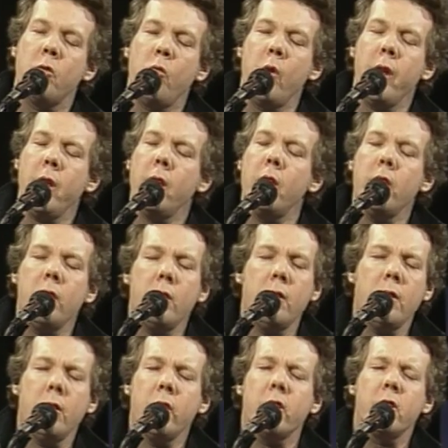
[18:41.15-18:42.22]

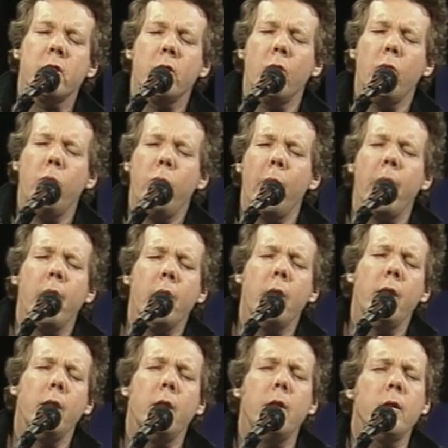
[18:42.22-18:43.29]
wind, as the
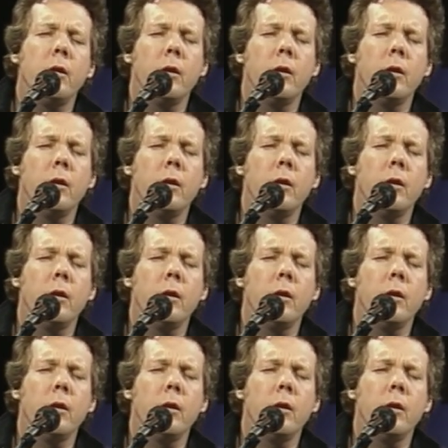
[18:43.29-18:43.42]
wind.